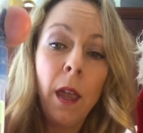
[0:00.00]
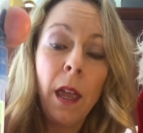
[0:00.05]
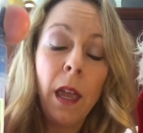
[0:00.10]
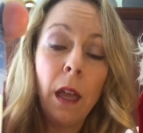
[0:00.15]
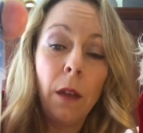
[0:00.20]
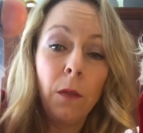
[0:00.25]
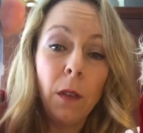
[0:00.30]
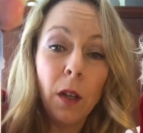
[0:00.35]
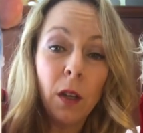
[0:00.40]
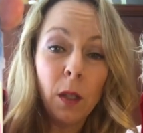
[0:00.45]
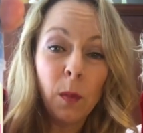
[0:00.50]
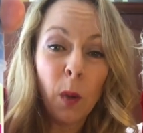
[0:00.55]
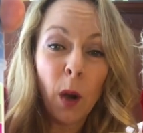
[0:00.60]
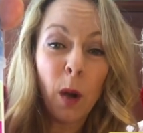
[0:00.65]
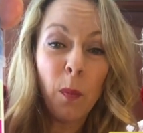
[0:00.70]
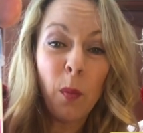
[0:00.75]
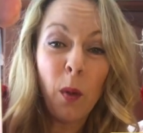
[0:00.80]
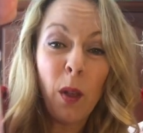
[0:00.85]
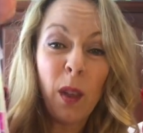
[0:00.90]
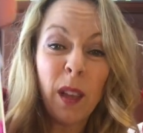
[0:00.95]
If there's
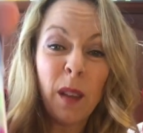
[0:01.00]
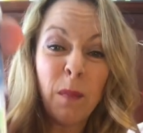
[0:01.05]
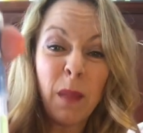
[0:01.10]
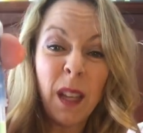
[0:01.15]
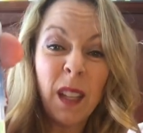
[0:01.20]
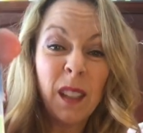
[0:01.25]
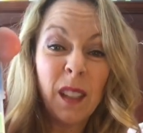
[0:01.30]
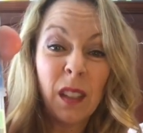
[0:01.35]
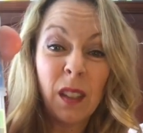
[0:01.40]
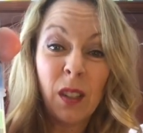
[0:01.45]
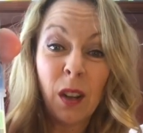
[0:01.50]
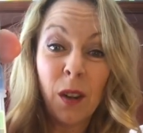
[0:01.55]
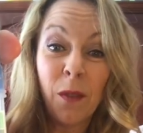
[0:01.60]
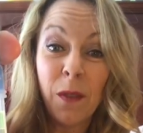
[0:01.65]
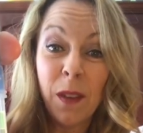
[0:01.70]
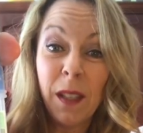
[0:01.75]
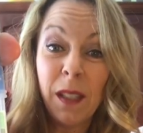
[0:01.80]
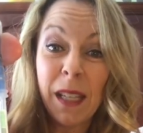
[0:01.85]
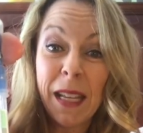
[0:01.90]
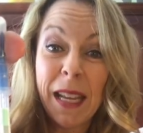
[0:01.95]
purple, it means the
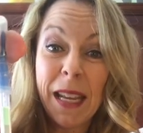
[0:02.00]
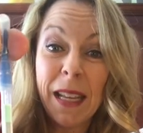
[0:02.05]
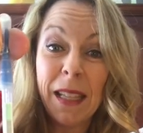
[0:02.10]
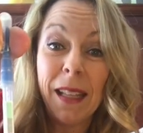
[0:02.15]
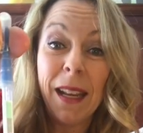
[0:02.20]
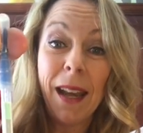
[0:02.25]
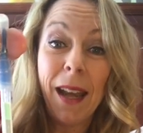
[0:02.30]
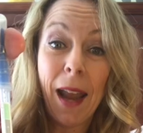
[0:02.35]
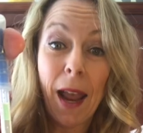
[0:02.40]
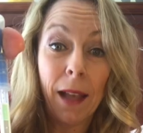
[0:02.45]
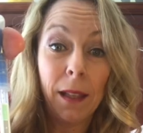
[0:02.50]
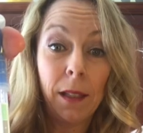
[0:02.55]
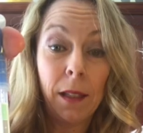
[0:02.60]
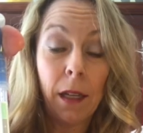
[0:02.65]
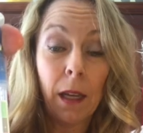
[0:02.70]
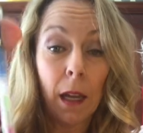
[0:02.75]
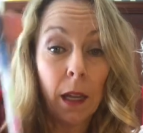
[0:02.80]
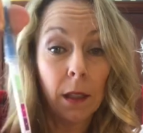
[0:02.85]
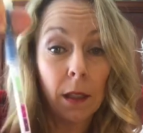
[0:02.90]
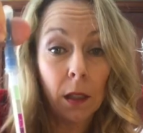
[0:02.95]
surface is
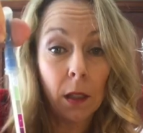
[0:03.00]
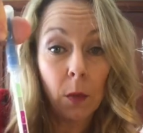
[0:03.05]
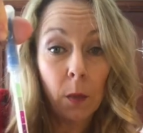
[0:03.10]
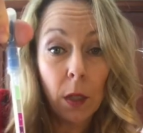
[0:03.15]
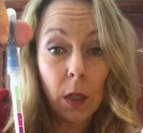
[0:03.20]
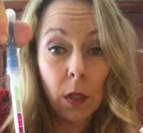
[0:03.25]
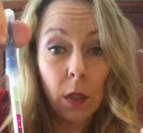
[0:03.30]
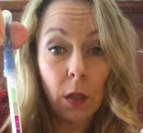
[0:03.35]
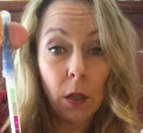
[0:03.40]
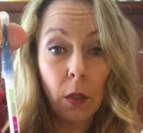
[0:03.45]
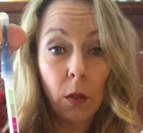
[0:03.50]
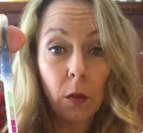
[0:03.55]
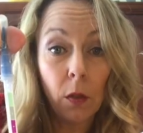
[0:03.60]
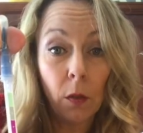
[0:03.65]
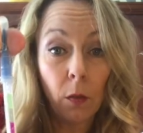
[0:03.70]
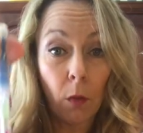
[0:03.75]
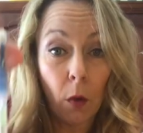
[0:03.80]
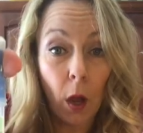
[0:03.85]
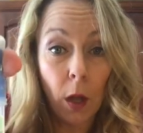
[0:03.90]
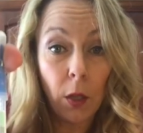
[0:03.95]
nasty. And since we just
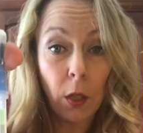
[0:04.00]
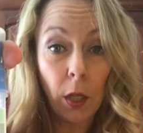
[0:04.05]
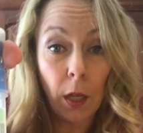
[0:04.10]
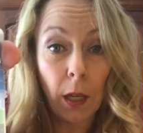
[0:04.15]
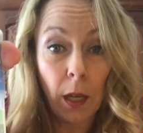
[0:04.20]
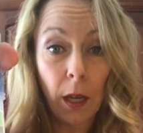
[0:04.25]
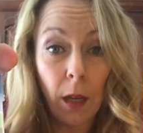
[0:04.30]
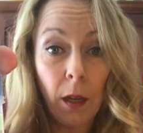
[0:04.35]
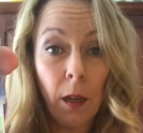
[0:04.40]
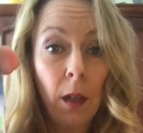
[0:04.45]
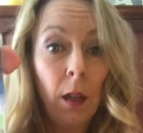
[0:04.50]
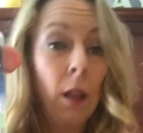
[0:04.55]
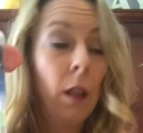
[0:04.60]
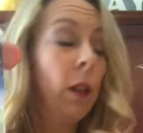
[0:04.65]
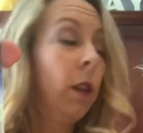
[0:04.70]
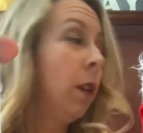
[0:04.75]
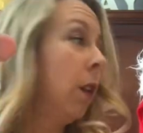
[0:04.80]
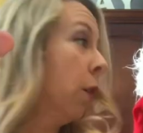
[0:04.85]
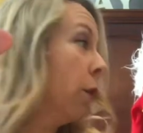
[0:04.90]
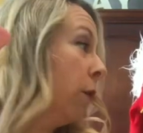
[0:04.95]
used raw chicken,
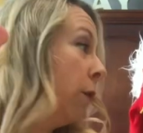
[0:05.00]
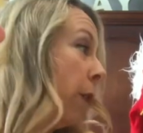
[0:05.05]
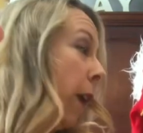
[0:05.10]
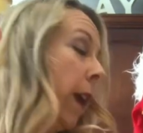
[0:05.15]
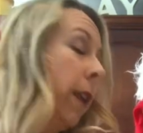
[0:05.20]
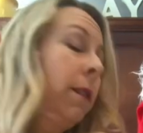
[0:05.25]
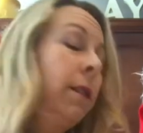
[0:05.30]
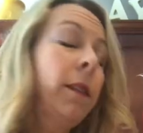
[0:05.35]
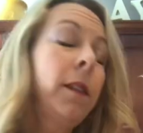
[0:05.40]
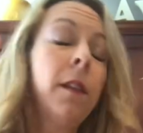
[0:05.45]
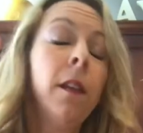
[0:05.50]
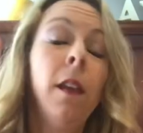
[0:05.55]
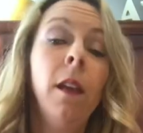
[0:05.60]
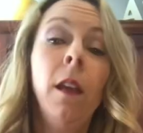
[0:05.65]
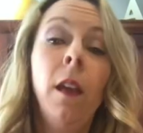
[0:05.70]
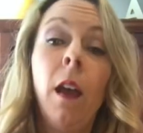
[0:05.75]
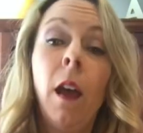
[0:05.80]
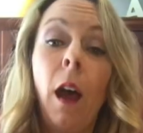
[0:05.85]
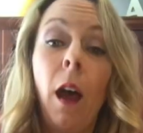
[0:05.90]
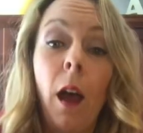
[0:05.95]
no offense,
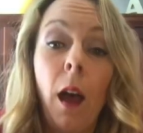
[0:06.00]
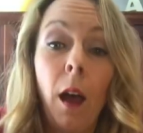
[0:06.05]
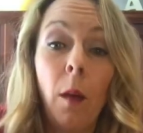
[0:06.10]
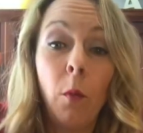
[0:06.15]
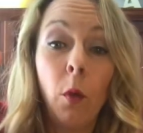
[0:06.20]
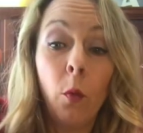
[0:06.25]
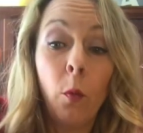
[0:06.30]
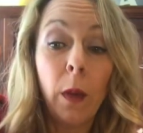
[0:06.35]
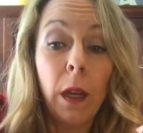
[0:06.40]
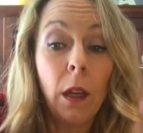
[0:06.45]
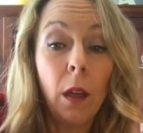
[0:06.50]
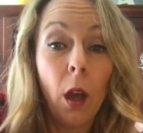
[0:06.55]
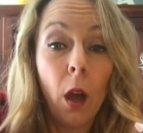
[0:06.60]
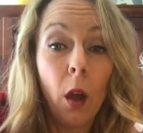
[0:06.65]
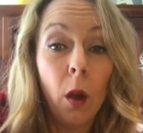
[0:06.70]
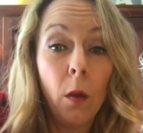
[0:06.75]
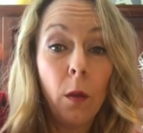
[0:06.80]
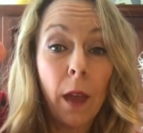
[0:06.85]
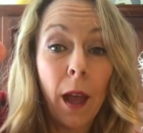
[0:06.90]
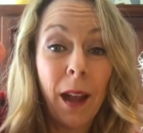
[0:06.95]
we
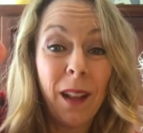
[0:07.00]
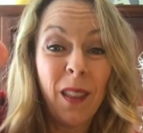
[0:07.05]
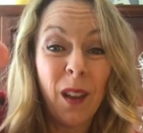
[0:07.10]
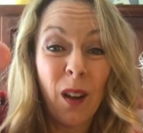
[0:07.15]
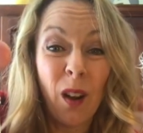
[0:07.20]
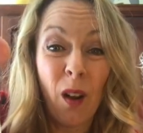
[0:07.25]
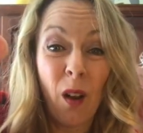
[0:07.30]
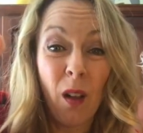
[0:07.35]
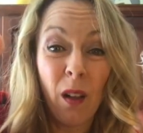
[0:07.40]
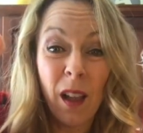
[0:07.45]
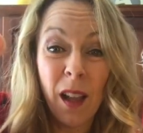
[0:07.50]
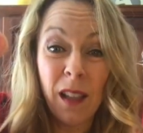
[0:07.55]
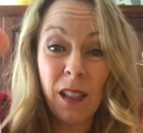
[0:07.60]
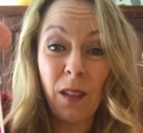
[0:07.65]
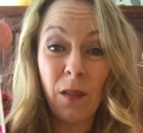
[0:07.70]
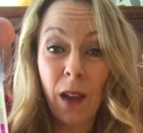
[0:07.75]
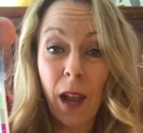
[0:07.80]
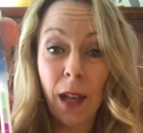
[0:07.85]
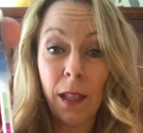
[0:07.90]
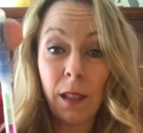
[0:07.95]
know that there are all
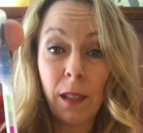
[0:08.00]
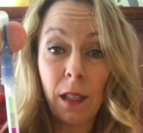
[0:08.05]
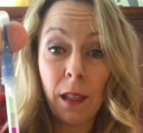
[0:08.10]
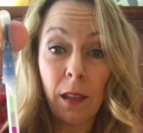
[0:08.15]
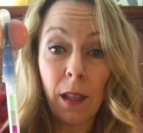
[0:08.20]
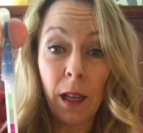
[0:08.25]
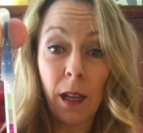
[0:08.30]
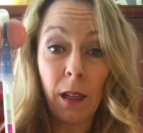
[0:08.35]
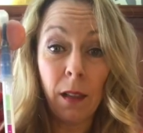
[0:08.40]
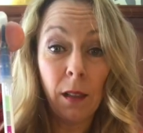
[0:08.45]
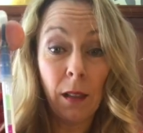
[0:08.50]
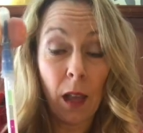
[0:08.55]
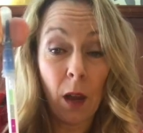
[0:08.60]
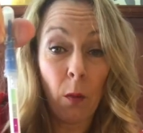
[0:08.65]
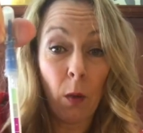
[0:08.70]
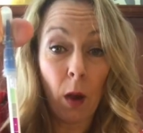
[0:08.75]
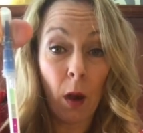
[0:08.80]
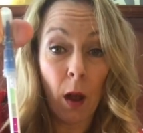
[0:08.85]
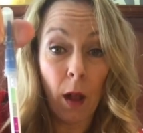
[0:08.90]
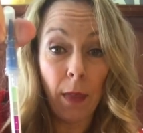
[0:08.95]
kinds of nasty things that
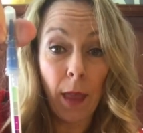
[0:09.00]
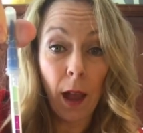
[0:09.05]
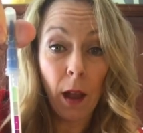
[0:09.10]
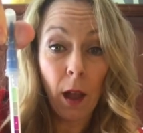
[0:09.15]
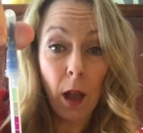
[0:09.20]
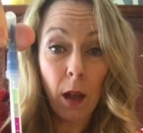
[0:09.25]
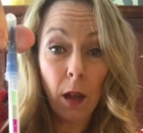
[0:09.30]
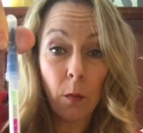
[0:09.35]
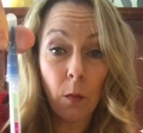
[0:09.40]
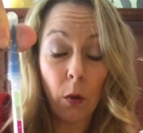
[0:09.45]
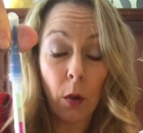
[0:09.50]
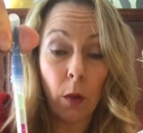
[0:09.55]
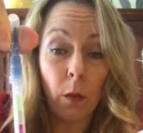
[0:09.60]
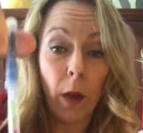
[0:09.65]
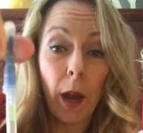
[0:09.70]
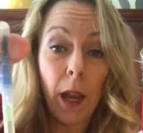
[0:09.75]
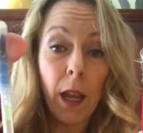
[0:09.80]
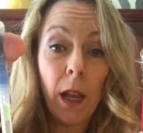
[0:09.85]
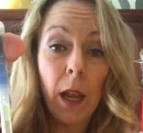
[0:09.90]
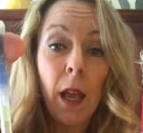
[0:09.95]
were on that cutting board,
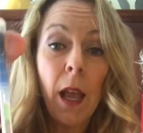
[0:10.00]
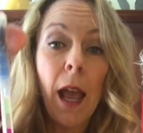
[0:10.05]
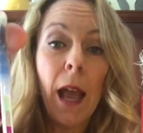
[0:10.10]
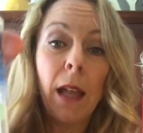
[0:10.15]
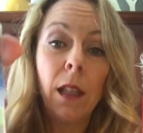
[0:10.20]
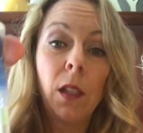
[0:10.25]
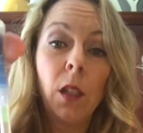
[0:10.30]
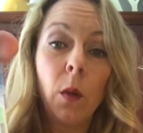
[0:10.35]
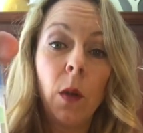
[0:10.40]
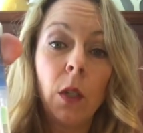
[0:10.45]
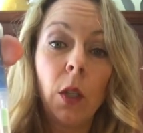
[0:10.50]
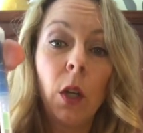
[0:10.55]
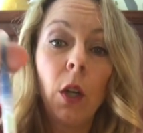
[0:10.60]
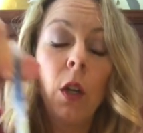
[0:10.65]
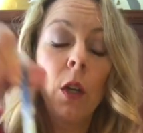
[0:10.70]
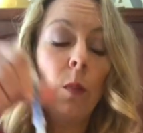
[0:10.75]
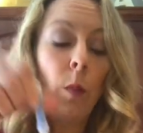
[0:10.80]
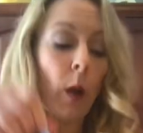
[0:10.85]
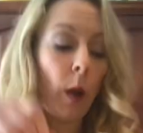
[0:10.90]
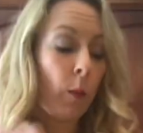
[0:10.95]
right? And so it
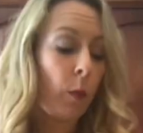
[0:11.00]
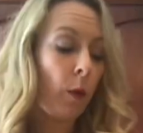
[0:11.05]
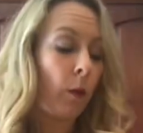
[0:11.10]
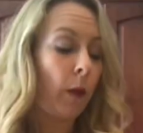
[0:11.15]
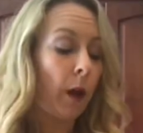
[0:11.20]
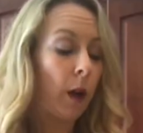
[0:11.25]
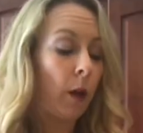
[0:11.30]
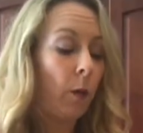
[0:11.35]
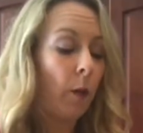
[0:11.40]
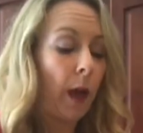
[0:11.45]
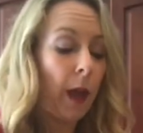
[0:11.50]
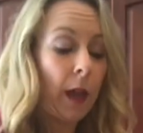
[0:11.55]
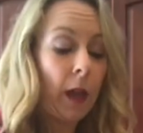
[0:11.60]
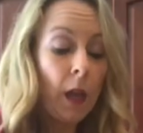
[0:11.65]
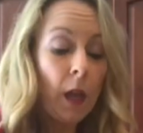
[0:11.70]
turned purple right away.